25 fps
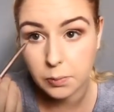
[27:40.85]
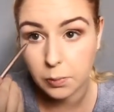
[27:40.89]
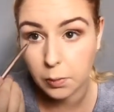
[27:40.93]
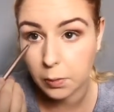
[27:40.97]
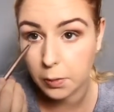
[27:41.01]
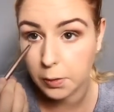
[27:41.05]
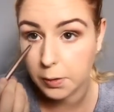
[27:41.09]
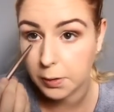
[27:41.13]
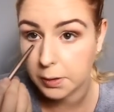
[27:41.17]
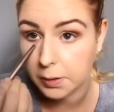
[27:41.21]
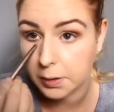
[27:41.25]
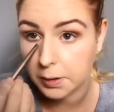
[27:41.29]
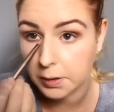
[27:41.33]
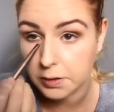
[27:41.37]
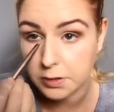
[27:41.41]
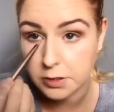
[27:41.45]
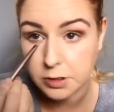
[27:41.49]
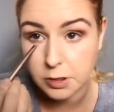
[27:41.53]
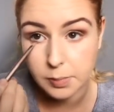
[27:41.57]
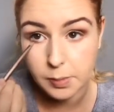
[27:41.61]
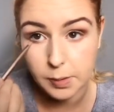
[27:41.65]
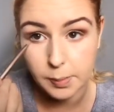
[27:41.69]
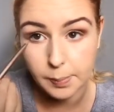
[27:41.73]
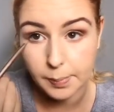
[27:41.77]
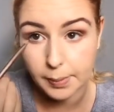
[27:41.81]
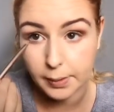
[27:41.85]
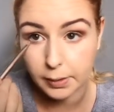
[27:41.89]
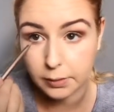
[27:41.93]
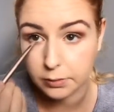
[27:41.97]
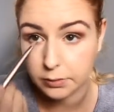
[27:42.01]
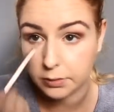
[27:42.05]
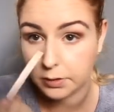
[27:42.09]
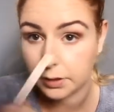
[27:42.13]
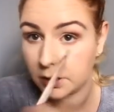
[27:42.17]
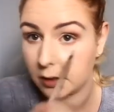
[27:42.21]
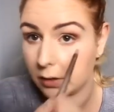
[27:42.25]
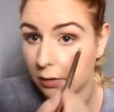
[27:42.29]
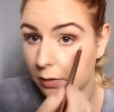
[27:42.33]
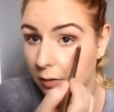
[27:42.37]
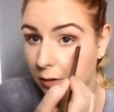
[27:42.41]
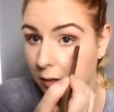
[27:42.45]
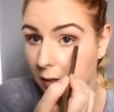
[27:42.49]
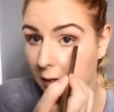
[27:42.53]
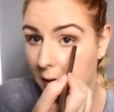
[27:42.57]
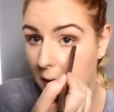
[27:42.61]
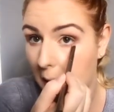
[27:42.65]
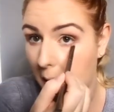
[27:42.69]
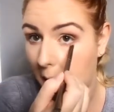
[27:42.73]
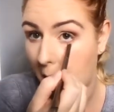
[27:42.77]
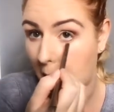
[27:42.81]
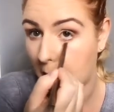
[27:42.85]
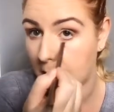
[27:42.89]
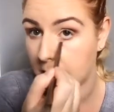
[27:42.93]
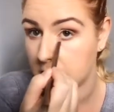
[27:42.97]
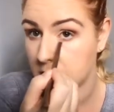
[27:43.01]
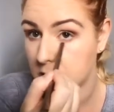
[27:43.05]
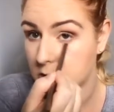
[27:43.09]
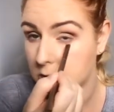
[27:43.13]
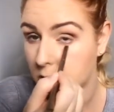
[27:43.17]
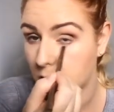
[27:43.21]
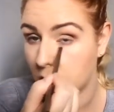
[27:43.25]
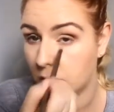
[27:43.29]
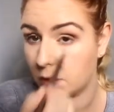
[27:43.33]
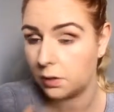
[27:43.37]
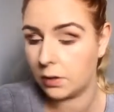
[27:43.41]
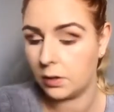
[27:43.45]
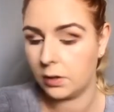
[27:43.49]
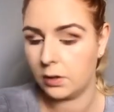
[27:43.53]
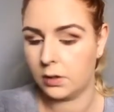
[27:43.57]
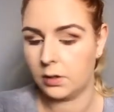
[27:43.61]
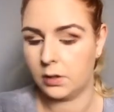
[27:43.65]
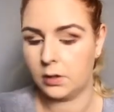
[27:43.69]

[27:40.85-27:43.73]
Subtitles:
what needs to be builded on and added to.